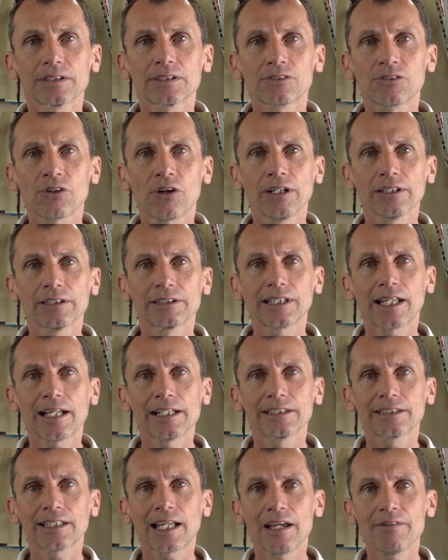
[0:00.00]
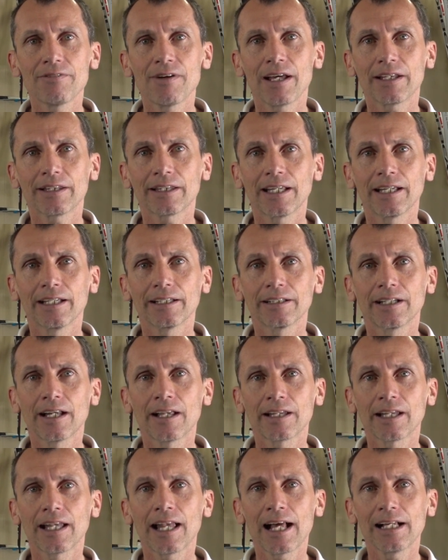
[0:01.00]
try and stay safe out there.
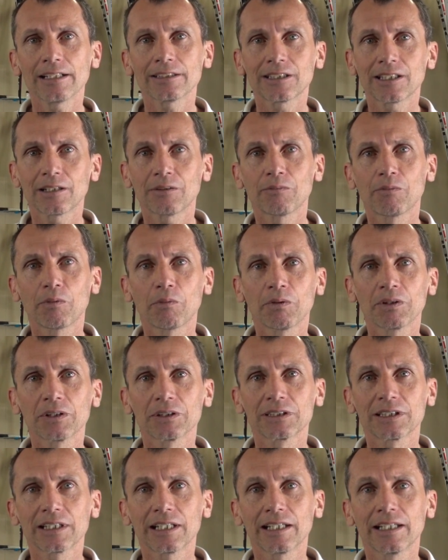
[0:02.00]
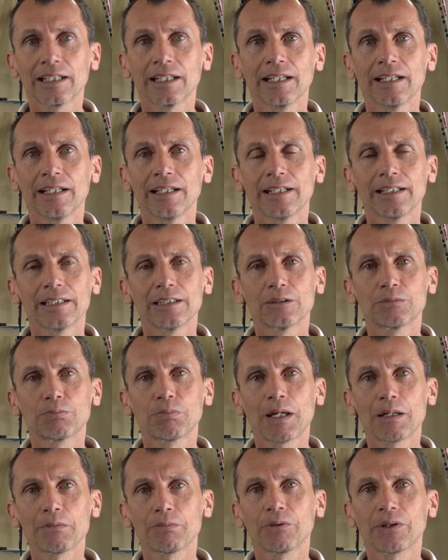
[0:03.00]
The last thing we want to see is
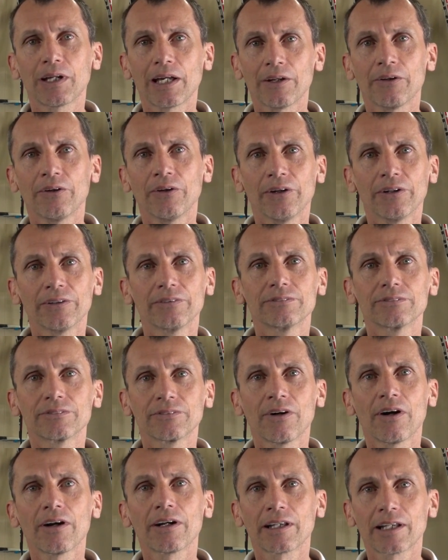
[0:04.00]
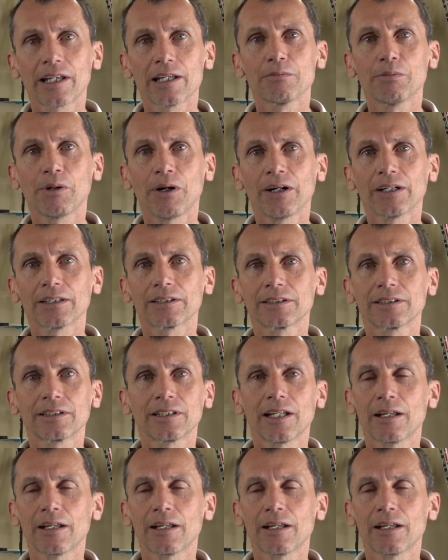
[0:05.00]
people get hurt riding their bikes.